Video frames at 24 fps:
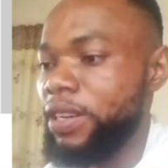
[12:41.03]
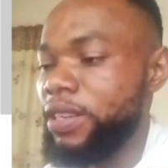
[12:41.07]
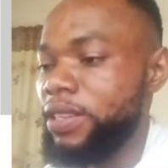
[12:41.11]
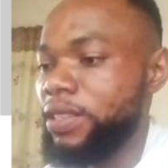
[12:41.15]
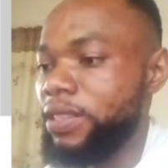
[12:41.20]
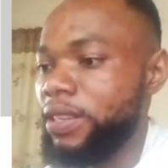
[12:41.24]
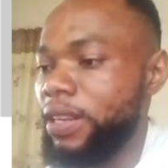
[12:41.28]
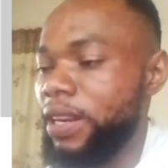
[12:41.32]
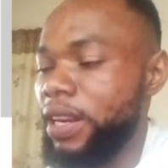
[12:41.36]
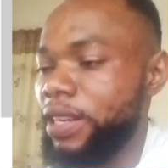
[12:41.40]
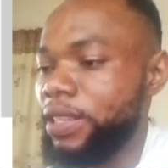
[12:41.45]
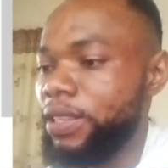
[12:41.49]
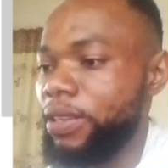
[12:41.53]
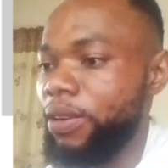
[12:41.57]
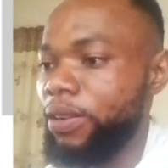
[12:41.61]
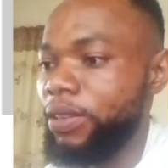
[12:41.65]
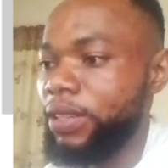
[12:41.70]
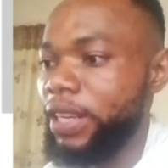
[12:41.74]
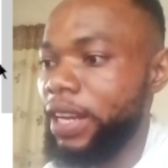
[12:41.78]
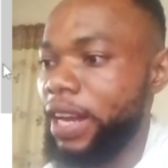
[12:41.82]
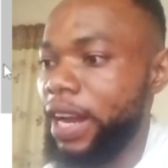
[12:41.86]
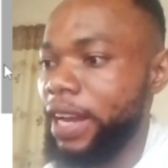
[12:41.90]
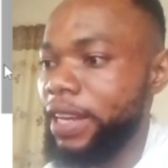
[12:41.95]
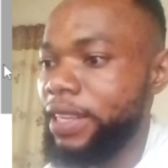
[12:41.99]
Select all
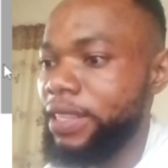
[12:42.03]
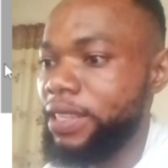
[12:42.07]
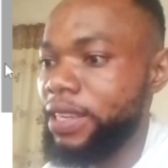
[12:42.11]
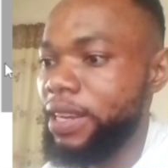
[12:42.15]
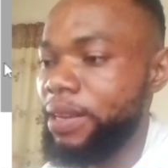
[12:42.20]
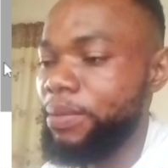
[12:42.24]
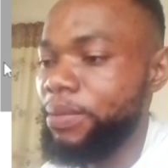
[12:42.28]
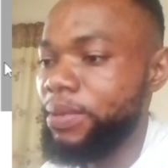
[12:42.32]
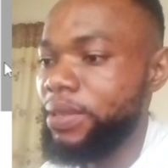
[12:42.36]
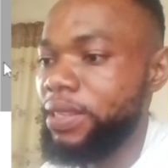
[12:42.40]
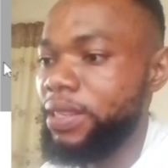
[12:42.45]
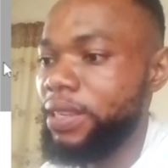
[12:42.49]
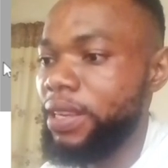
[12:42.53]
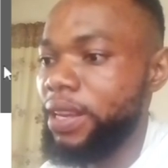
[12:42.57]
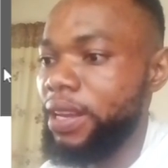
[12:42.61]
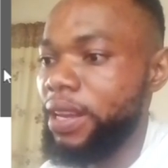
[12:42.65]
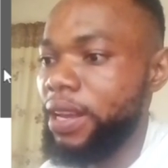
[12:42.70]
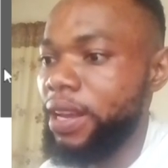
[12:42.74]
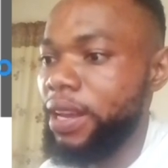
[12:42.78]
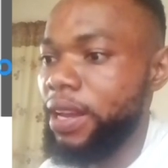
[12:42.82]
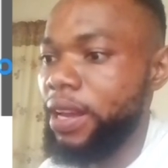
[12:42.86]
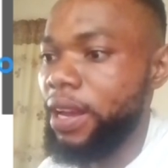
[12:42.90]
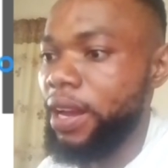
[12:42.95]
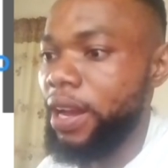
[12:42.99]
the items
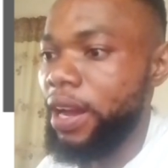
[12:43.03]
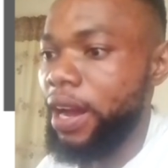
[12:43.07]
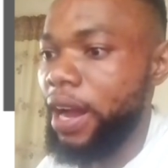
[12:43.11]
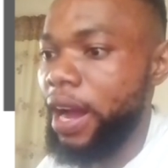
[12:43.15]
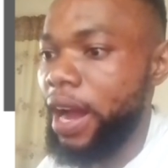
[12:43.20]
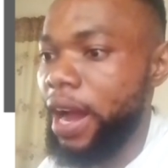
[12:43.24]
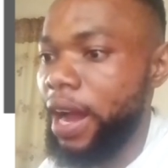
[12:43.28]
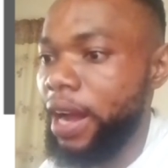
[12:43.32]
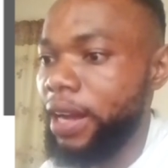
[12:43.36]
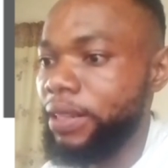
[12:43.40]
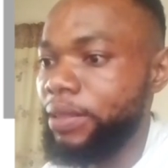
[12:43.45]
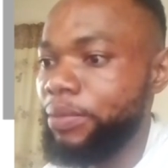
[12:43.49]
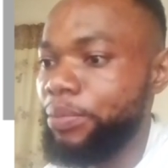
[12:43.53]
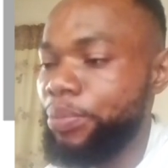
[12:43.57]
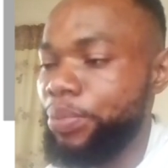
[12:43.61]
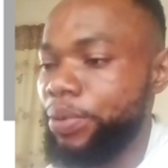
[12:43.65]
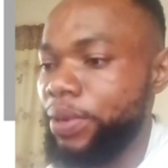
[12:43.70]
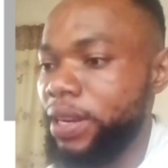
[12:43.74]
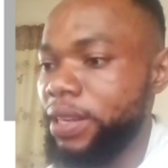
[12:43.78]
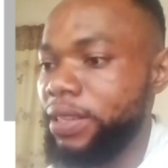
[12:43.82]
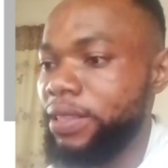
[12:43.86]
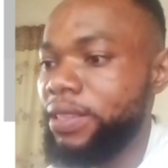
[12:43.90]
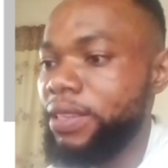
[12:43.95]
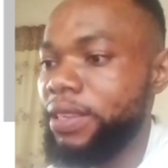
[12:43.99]
and
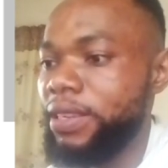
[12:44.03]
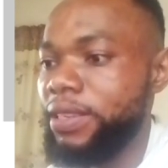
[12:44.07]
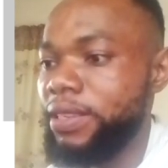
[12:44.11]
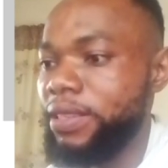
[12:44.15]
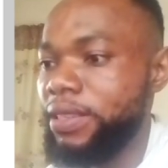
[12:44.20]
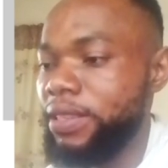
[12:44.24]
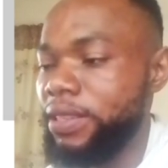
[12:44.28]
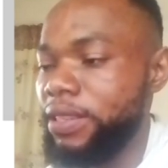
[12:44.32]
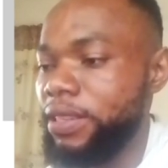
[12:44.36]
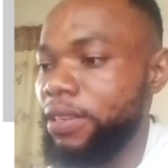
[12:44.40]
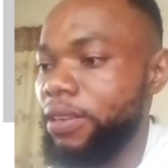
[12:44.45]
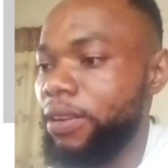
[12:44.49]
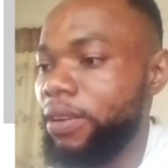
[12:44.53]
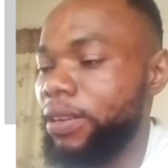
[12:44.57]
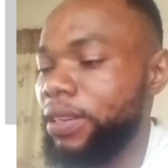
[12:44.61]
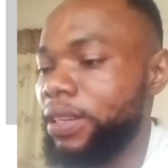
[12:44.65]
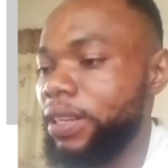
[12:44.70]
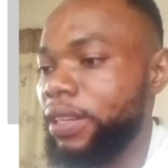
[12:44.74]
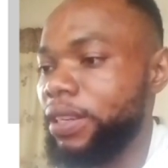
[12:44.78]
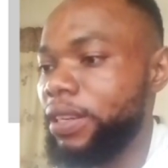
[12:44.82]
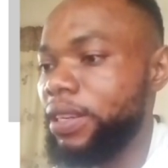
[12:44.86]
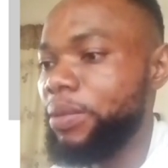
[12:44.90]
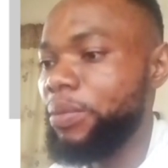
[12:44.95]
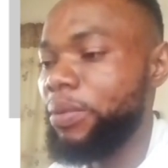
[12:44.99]
press C on
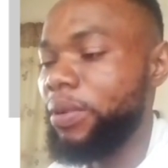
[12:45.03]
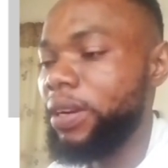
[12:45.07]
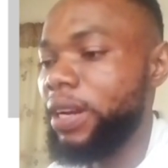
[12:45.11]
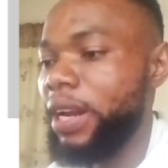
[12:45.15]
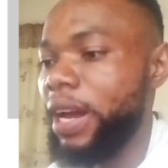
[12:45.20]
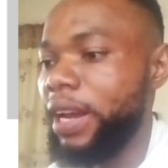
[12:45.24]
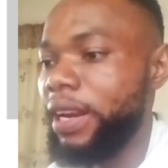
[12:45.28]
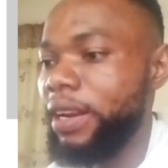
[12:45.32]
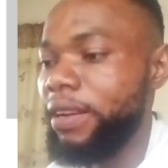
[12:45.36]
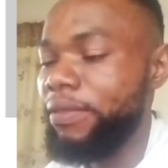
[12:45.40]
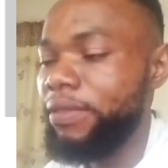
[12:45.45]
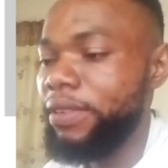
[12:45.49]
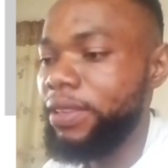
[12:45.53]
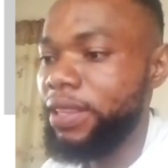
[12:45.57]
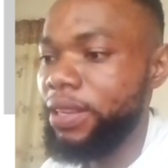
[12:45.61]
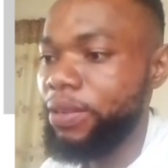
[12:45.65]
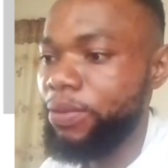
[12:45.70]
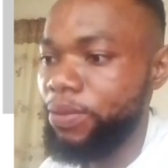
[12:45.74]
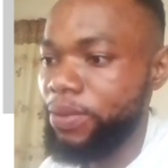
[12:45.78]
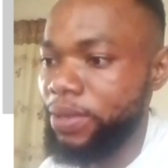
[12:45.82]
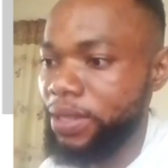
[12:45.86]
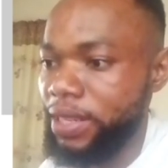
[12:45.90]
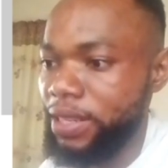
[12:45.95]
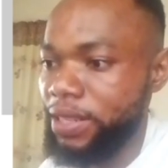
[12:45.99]
the keyboard, and everything
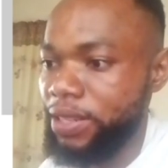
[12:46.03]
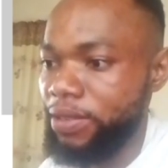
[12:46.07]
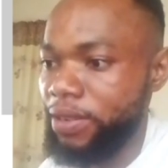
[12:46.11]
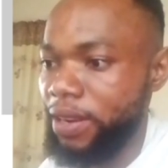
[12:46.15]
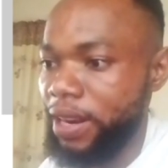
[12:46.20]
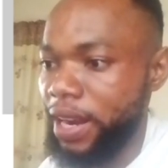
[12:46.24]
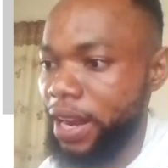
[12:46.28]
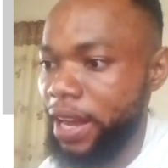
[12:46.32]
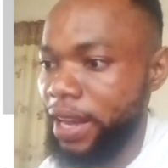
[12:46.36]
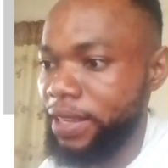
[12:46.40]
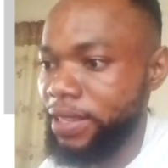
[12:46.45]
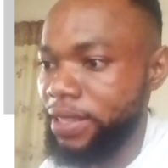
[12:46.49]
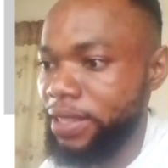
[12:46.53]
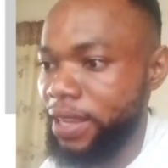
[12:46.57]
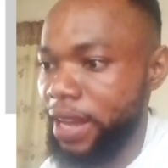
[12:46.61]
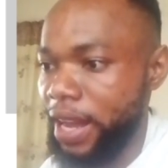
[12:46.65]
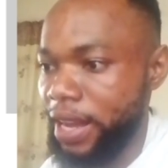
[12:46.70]
will centralize.